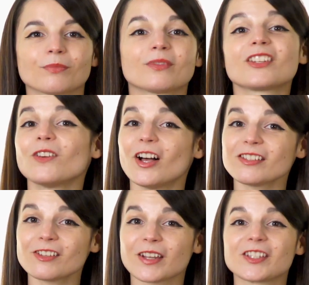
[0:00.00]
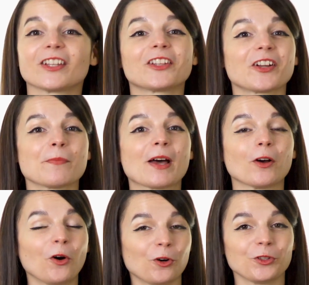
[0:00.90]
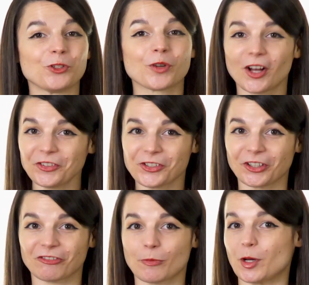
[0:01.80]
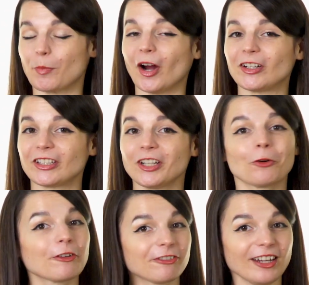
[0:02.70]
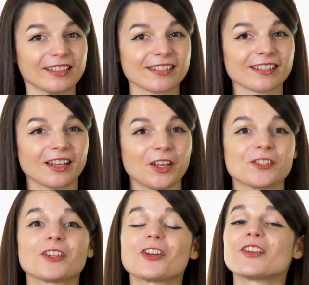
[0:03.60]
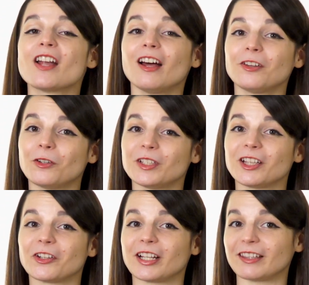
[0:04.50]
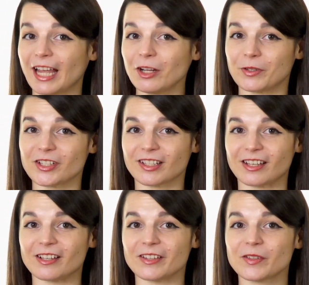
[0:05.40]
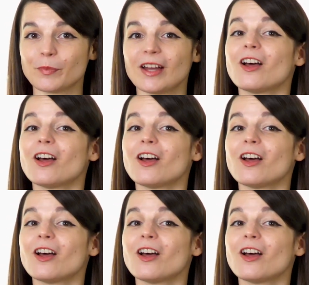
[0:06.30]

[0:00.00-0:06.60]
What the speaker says: You also get to learn about a whole new culture from your partner or friends, so you're not only learning language skills, but